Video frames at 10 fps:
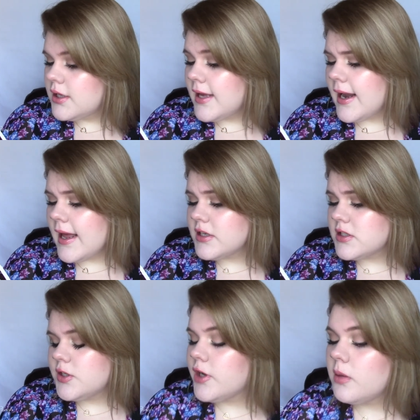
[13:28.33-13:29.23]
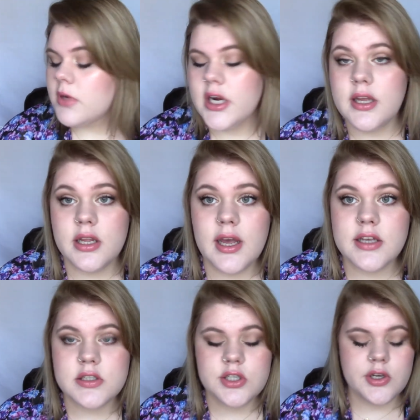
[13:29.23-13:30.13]
Yeah, it has cucumber in it.
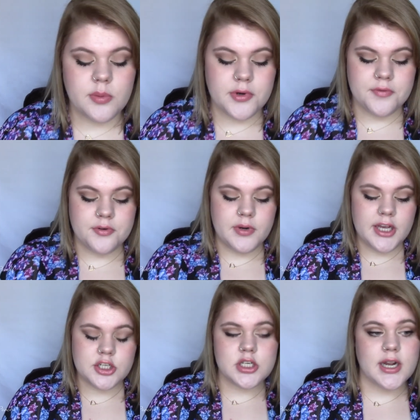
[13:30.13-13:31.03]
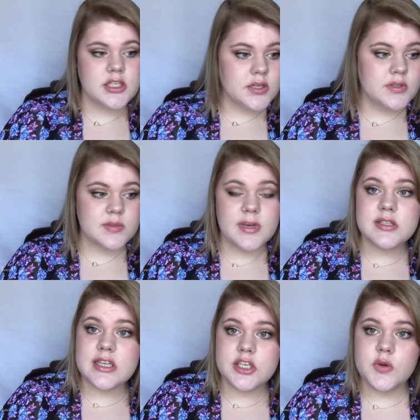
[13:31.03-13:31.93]
has cucumber fruit extract. So it
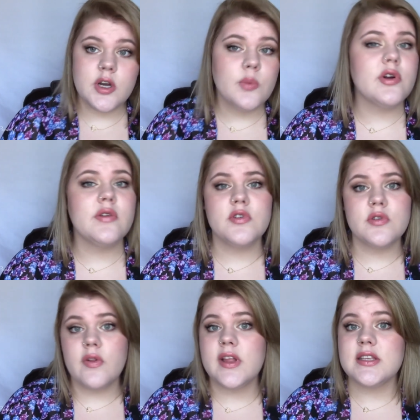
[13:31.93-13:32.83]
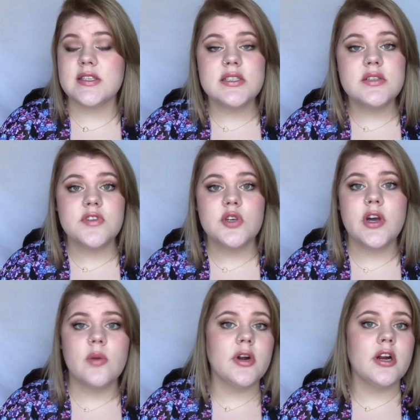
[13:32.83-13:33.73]
smells like cucumber. If you don't like the scent of
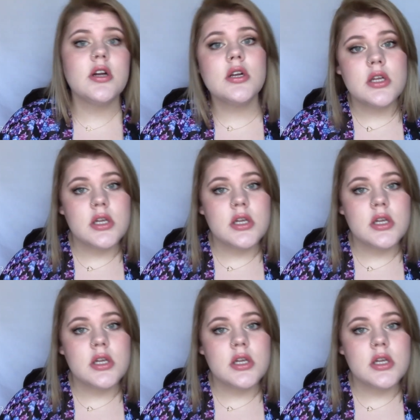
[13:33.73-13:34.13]
cucumber,